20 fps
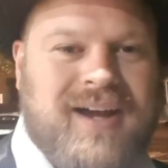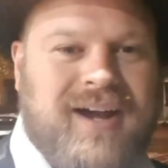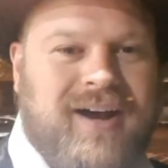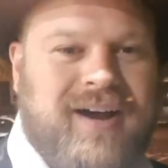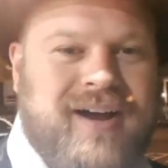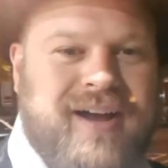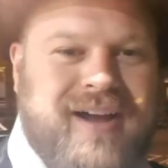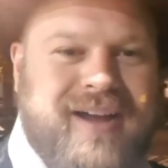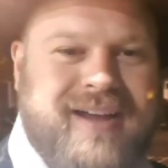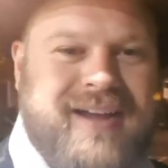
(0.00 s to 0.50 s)

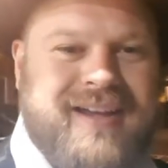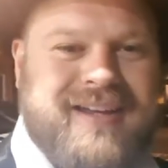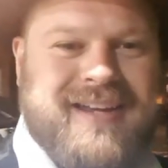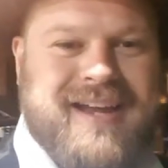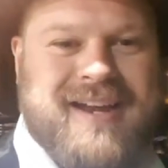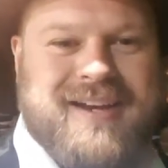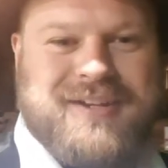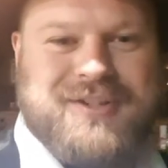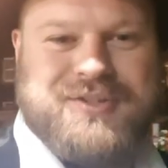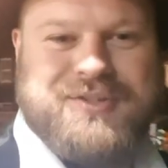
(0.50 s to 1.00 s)
Hi
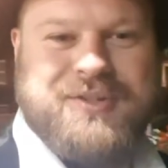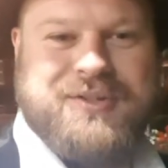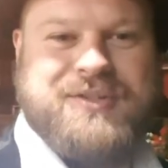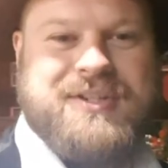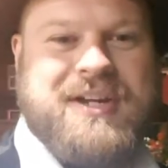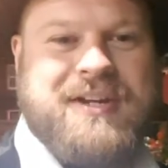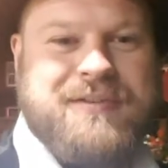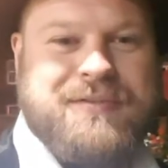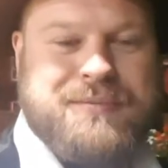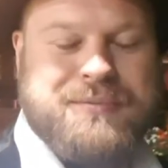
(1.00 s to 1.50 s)
again, it's
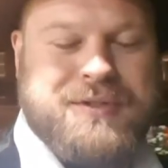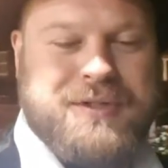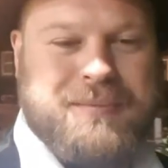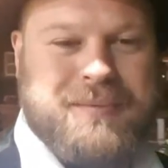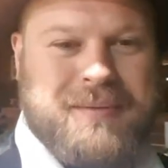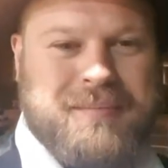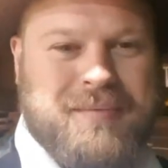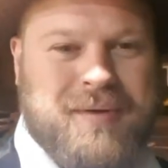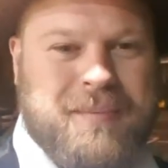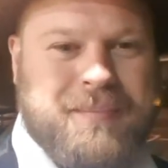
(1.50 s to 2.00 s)
Josh here from
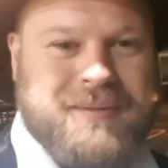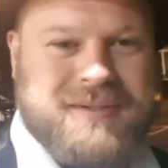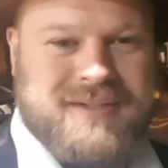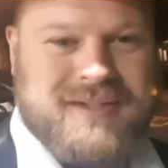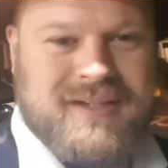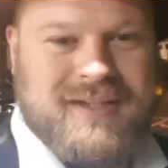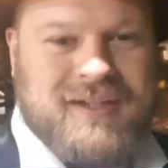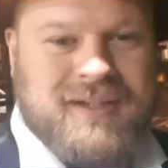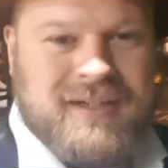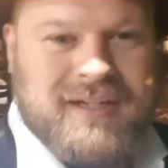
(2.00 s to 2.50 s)
2B
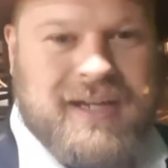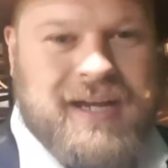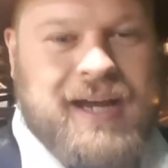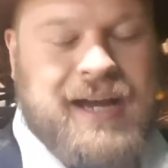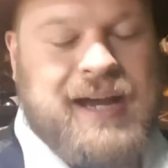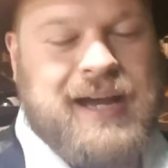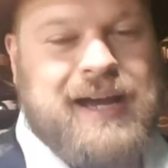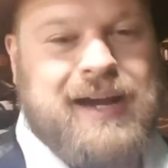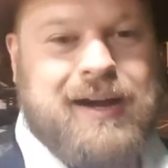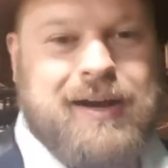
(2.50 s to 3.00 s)
Property.
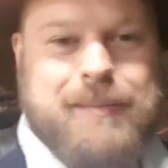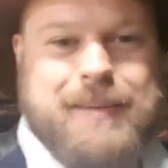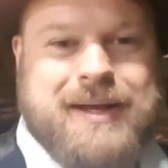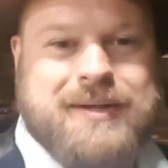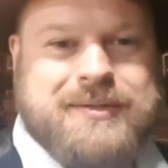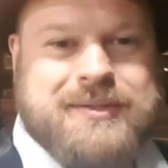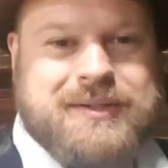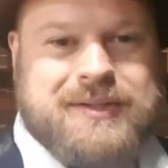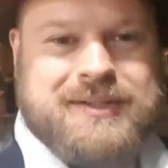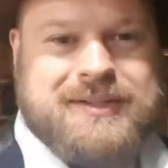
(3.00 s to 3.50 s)
I'm
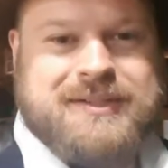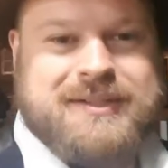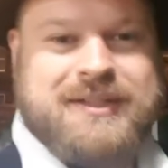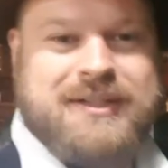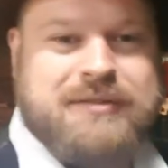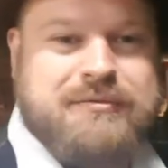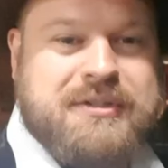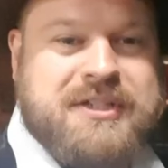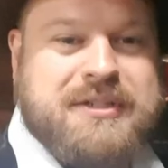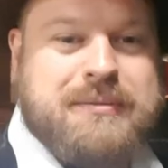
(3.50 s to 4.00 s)
outside
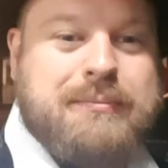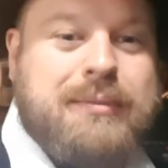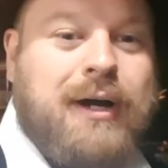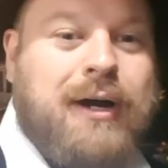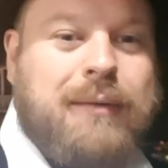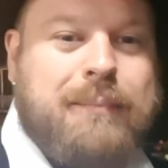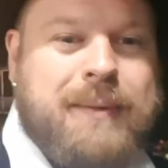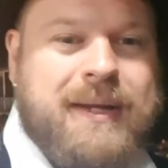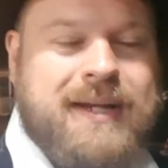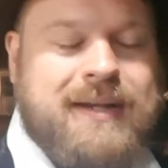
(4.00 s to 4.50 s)
Regent
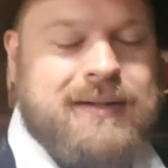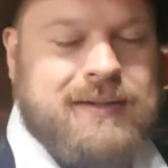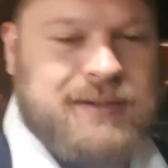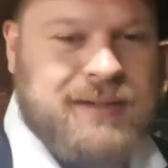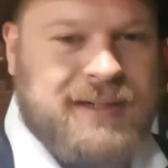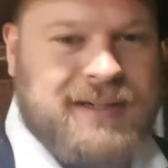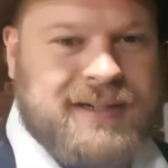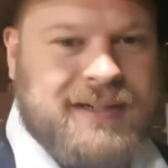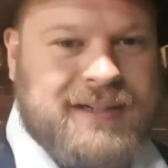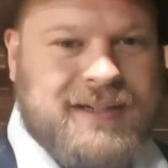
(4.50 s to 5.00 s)
Park Pin
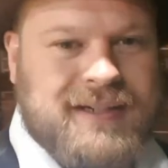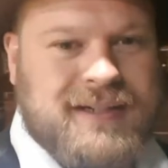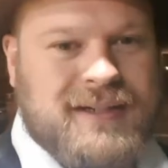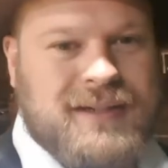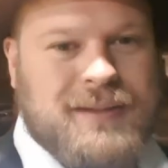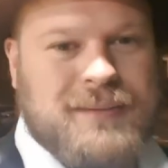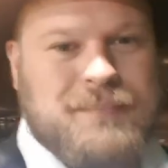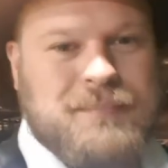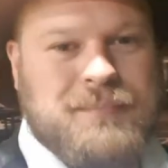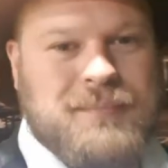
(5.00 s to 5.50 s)

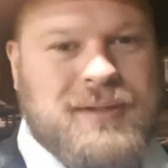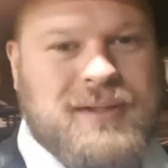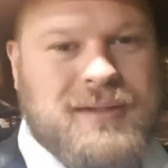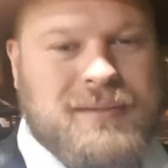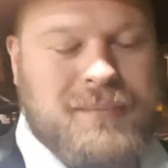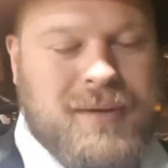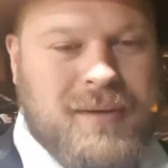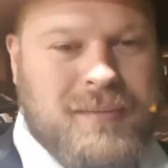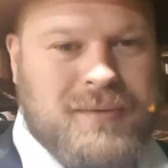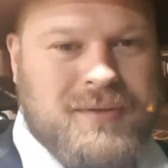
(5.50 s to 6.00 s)
at
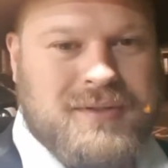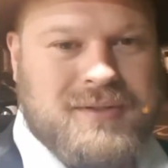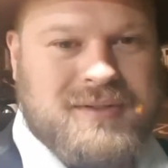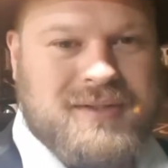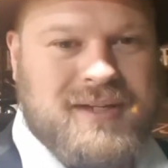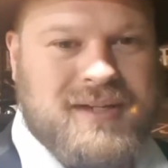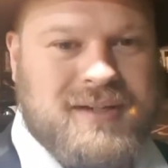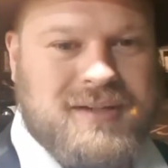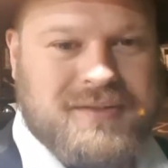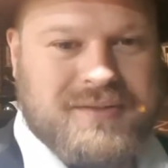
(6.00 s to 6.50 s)
the moment,
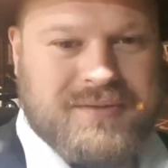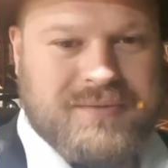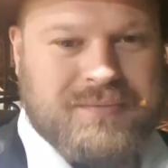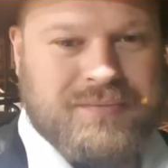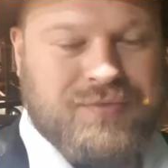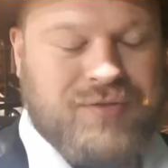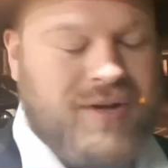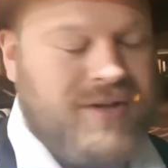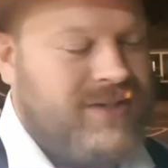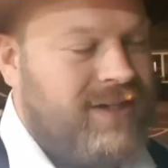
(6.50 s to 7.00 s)
just getting some
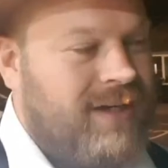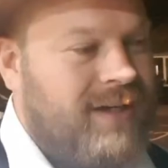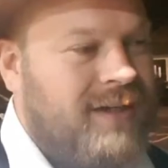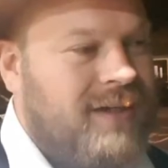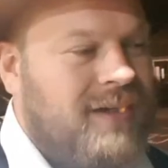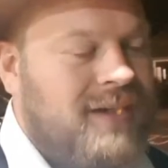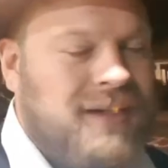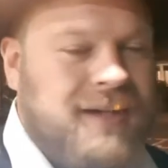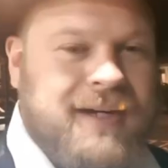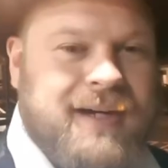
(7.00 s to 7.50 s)
fresh air.
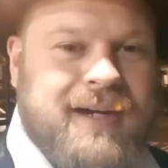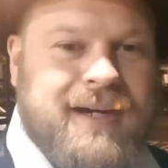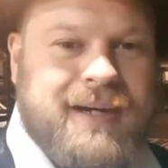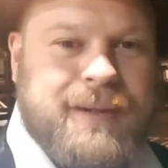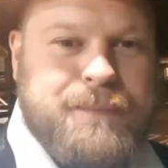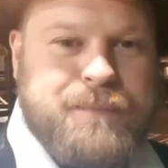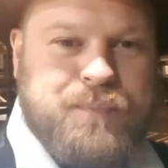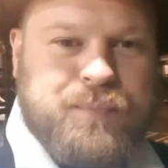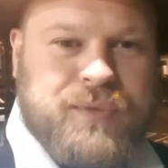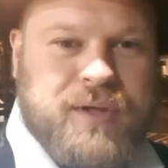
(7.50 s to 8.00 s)

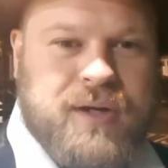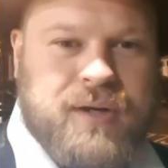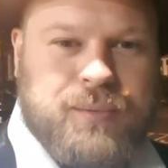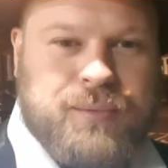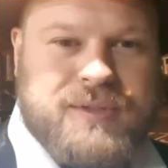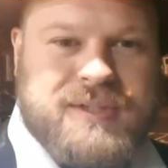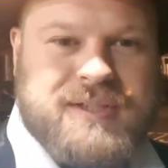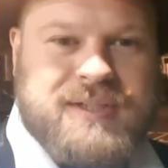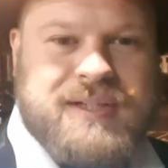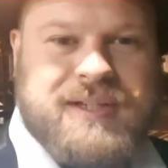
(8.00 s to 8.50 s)
And I
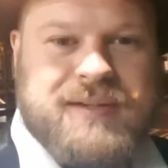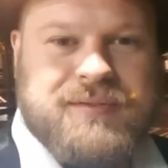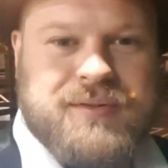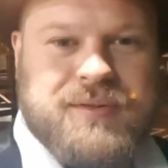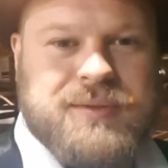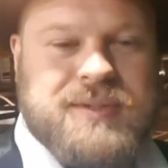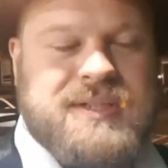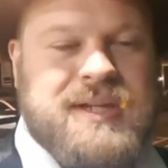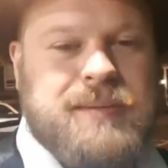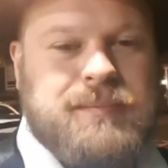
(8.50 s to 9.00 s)
wanted to give
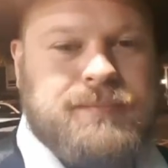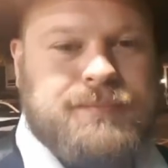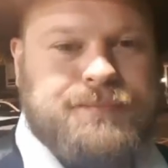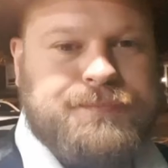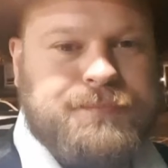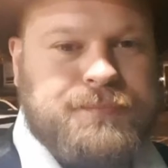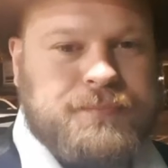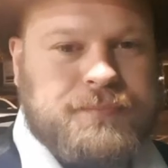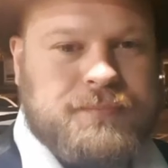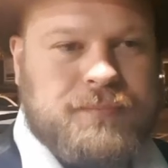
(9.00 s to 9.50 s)
you a tip.
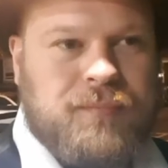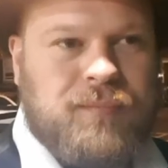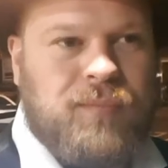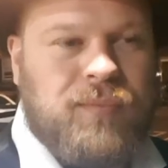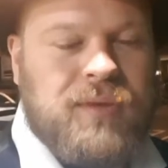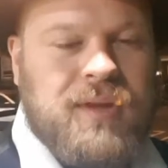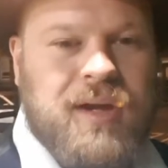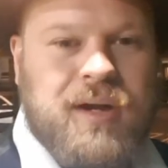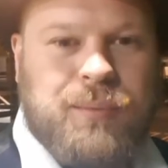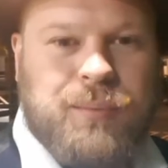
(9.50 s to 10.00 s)

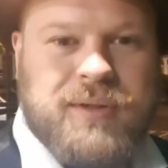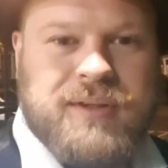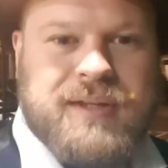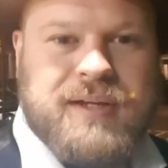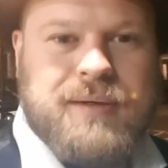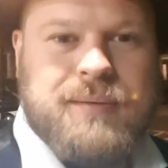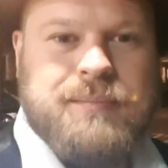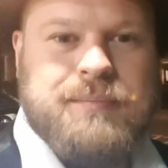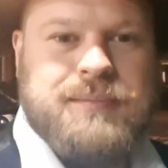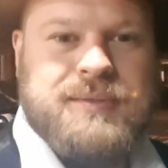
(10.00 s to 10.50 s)
One
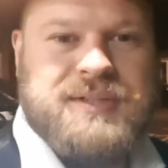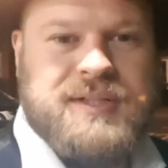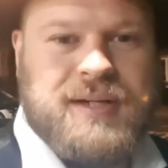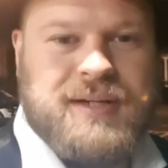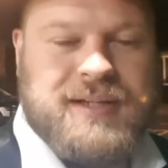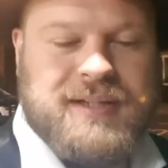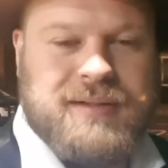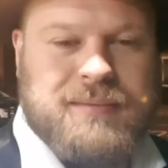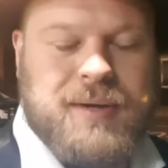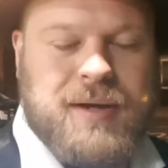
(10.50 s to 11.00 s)
thing I'm
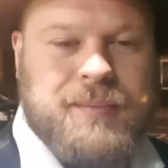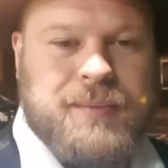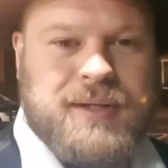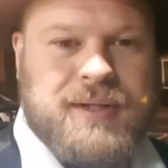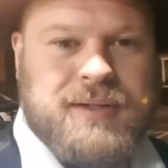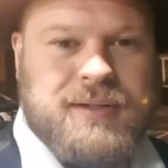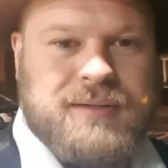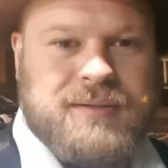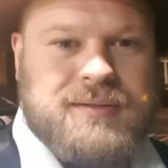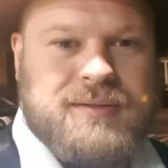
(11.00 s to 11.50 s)
studying at the moment
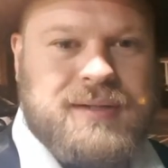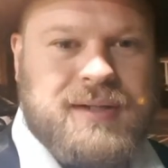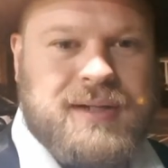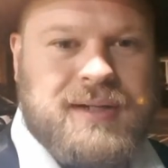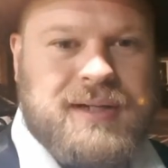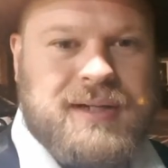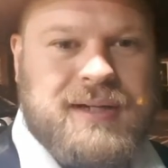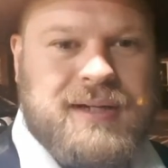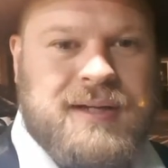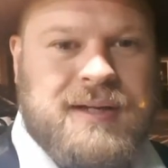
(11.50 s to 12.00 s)
is
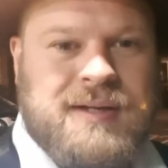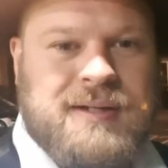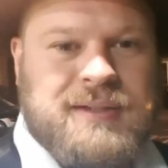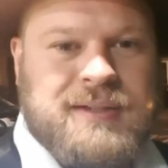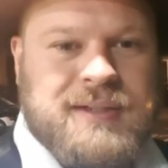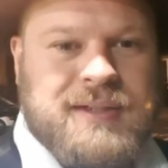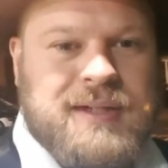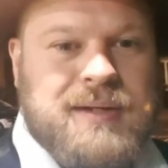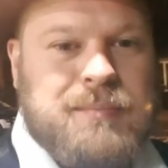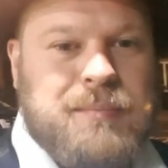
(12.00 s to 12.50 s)

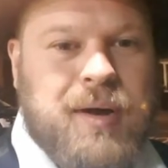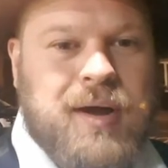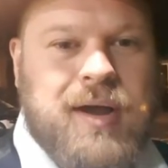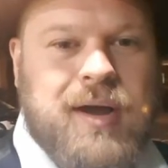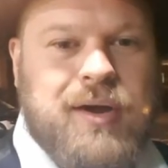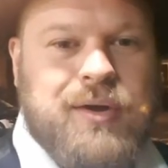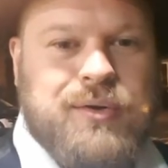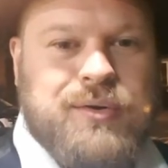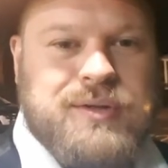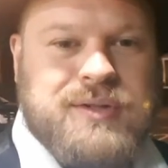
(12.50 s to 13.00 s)
my
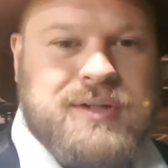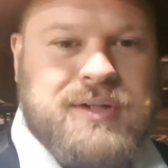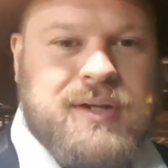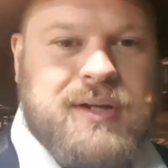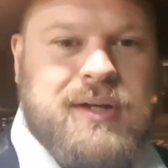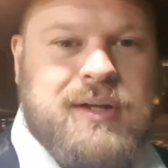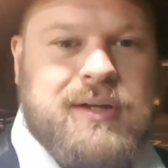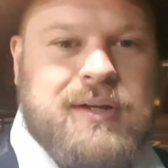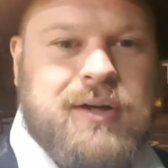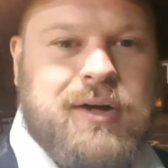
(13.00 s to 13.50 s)
own
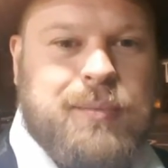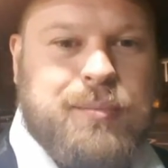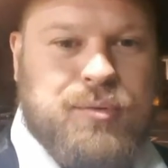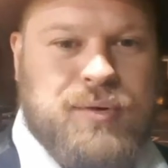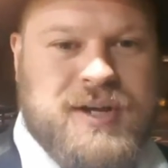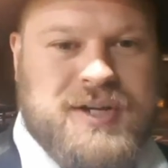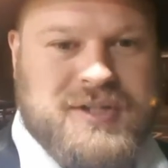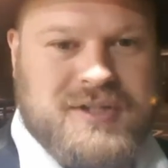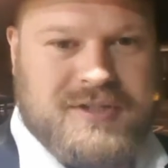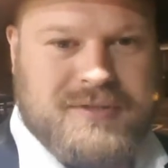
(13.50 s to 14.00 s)

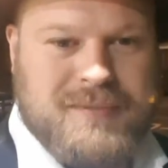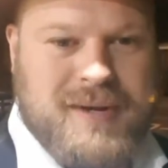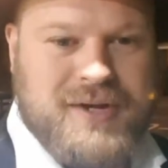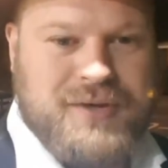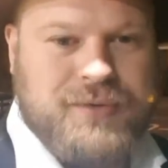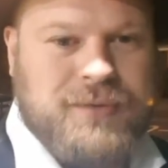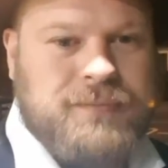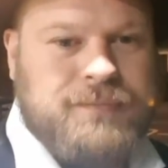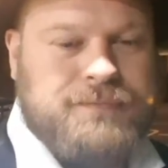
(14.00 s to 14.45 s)
operations manual.